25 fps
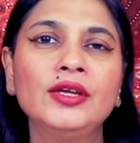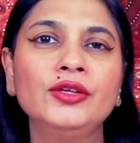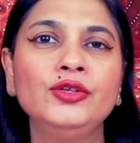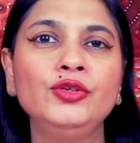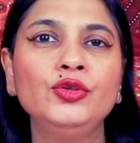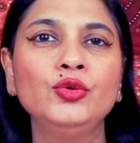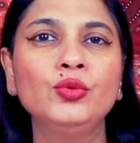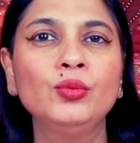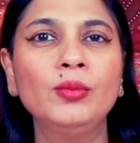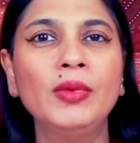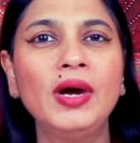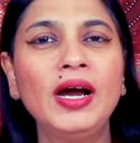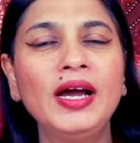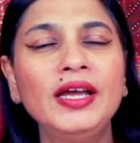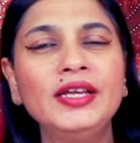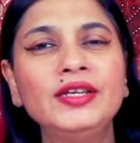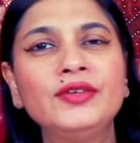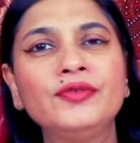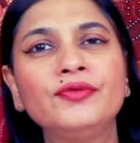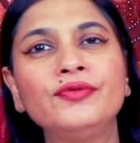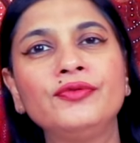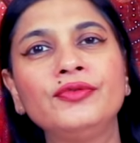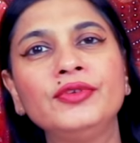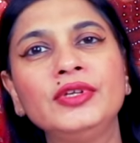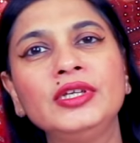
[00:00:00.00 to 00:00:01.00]
You might
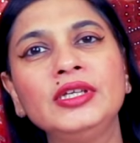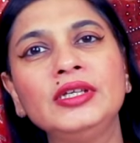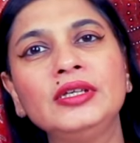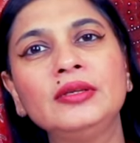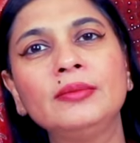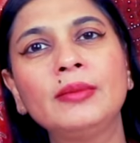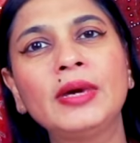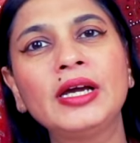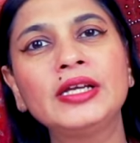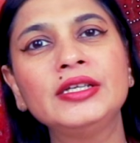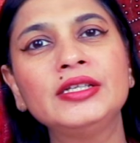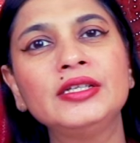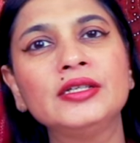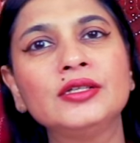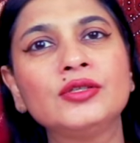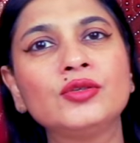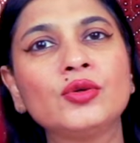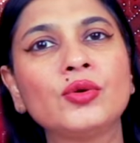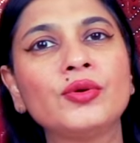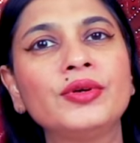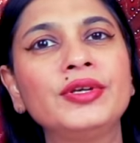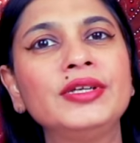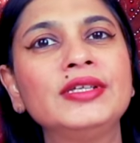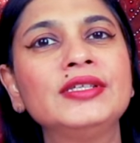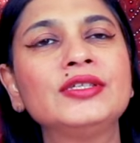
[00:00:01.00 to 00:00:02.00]
feel, my dear
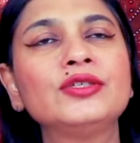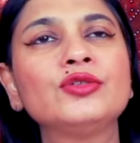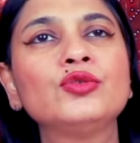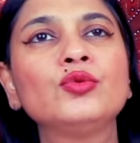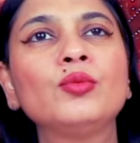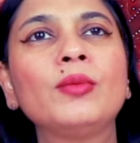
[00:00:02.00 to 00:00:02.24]
Taurians,